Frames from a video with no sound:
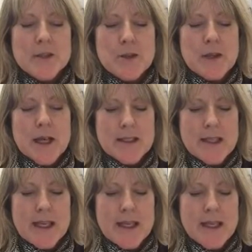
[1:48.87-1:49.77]

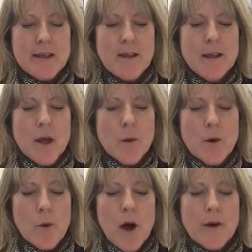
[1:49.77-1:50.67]
2008,
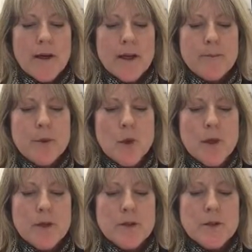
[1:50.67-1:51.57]
requiring
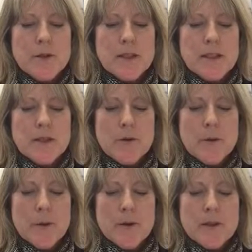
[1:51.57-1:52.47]
employers to consider
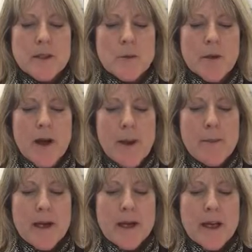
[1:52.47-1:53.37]
a person without
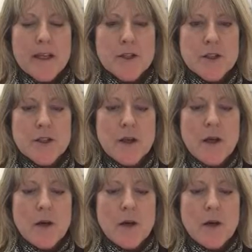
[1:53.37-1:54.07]
medication